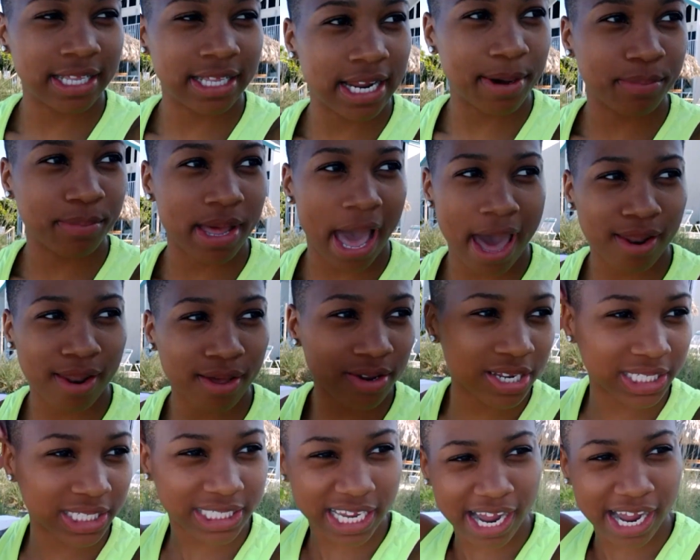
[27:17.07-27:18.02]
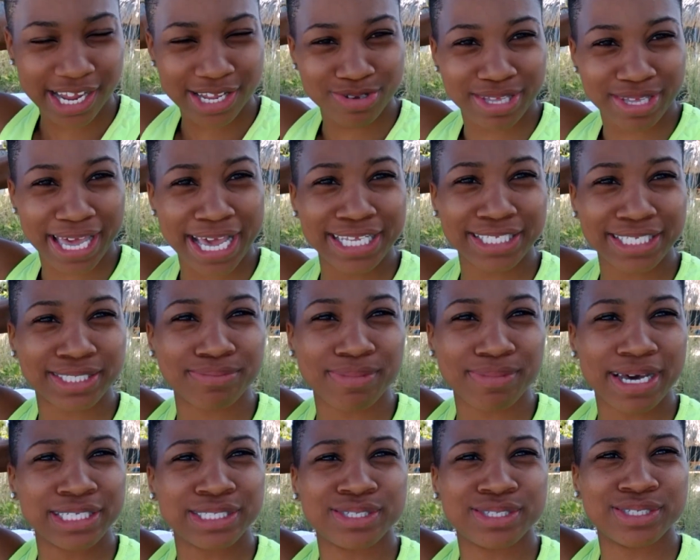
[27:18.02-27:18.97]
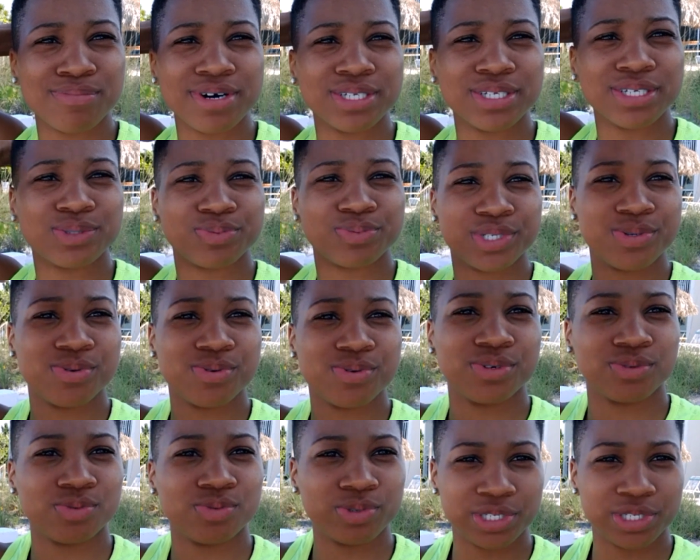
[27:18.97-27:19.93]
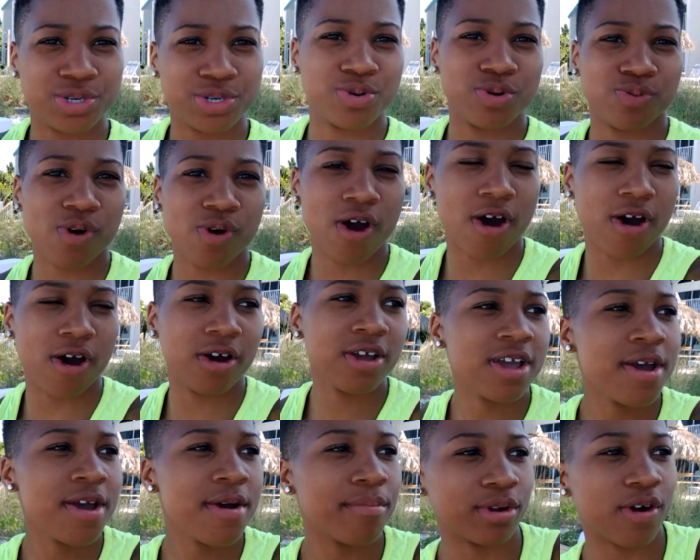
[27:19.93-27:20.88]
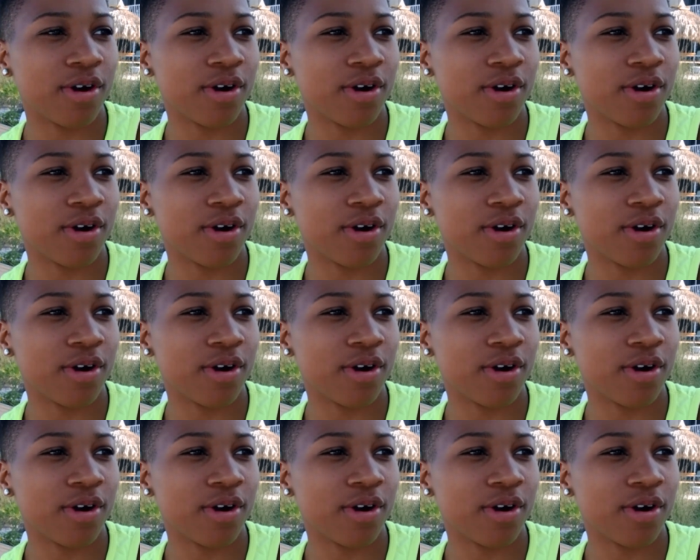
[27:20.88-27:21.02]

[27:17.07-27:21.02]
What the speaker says: and I'm like, I don't understand how you can hate somebody so much when you were wrong. But